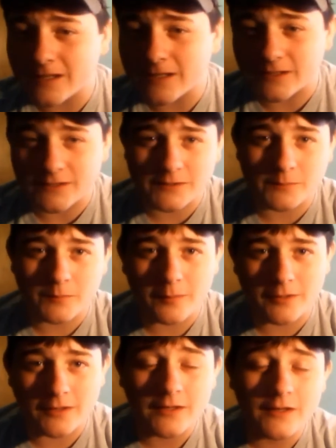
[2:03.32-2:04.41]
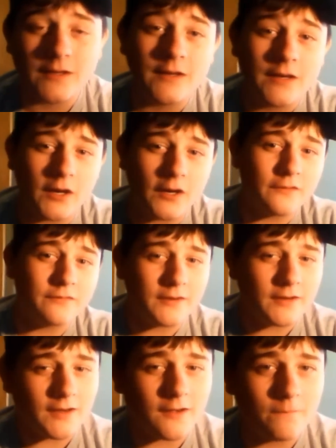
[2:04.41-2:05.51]
days, maybe, of
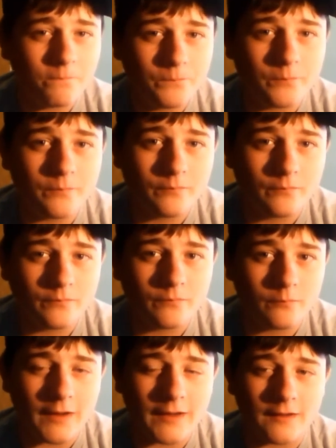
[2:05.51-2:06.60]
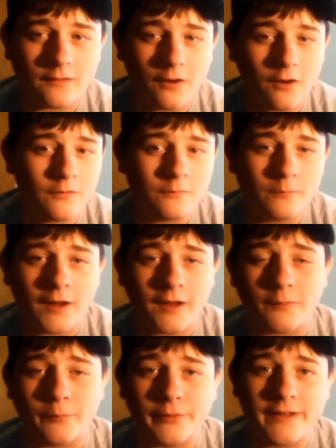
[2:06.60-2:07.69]
my
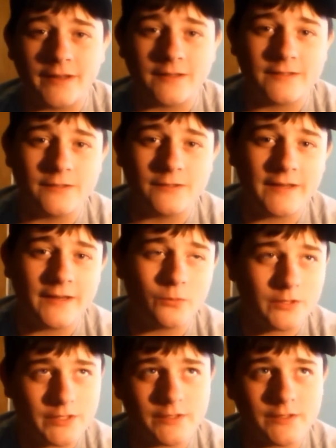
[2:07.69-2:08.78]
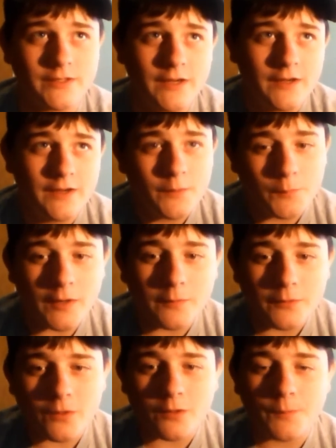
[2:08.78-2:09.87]
completed SEAL kit, which is probably
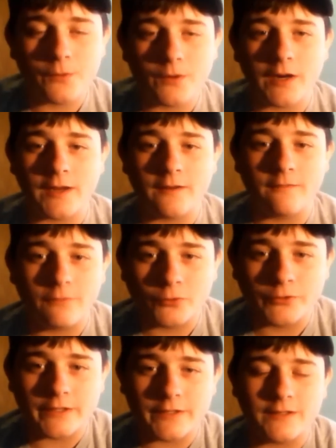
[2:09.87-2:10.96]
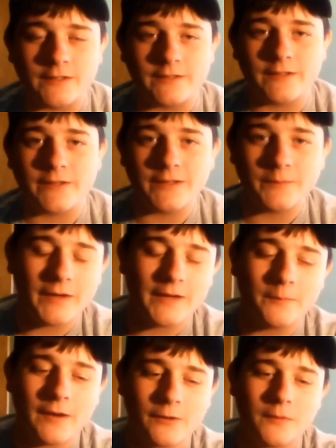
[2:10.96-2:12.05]
what will be running in Fulda, considering my
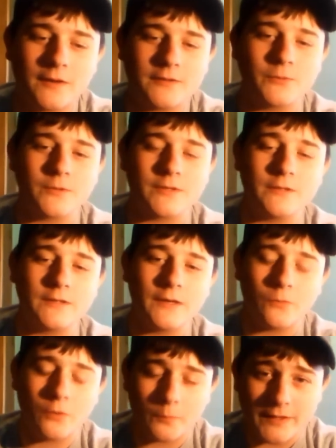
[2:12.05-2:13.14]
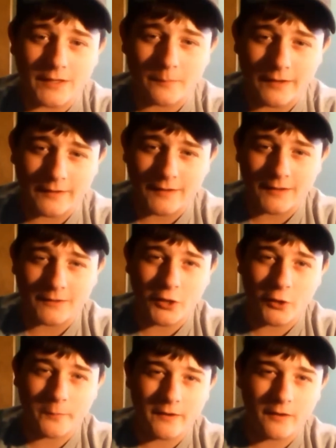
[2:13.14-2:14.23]
Michael Monsoor SEAL kit won't be done by then. I was
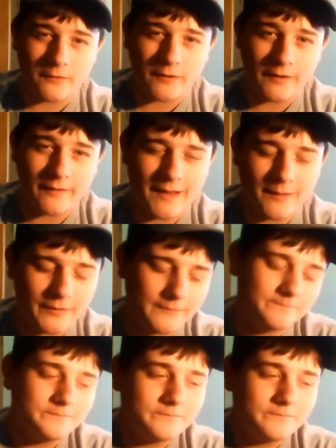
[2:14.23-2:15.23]
hoping on running that, but,